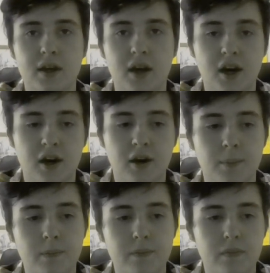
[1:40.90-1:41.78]

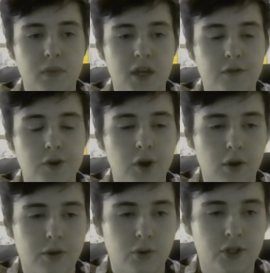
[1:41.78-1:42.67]
And if you go
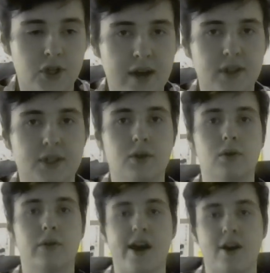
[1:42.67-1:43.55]
through a driving school,